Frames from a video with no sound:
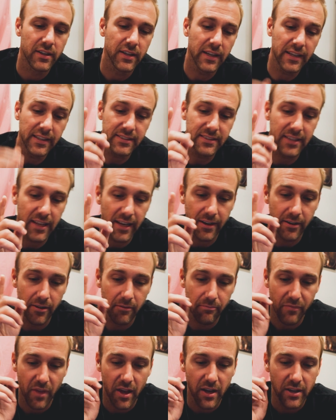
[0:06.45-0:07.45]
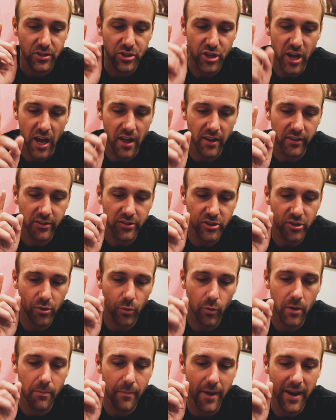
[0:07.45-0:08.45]
He said, "Challenges are
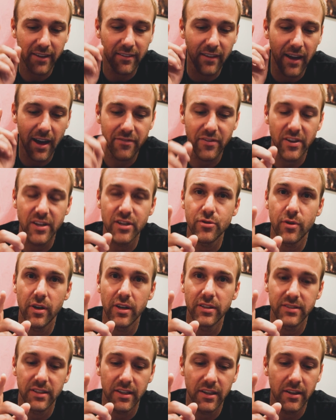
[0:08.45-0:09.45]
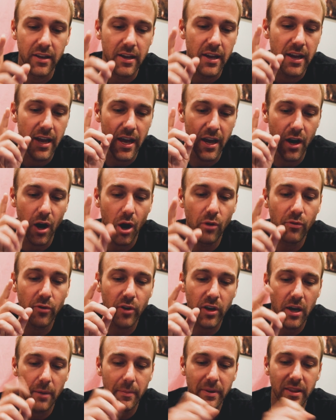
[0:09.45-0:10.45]
what make life interesting, and
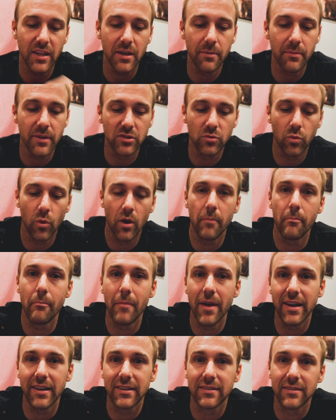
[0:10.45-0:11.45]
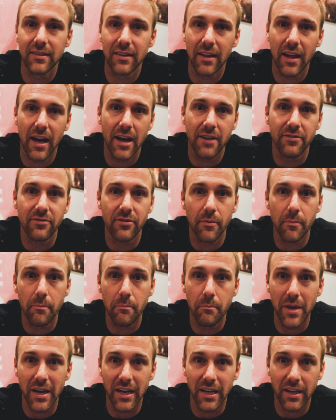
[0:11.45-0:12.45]
overcoming them is what makes life
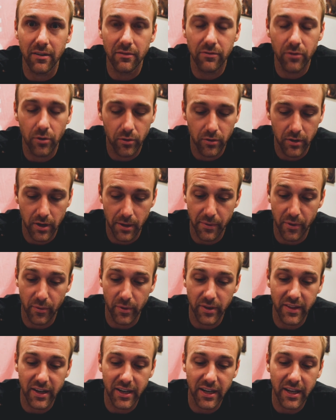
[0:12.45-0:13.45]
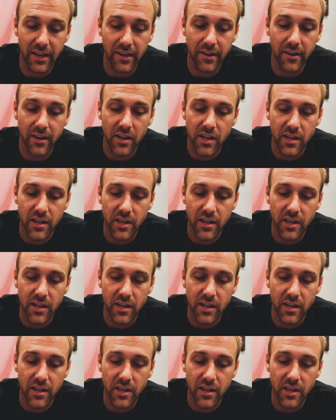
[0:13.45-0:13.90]
meaningful." I'm going to read that again.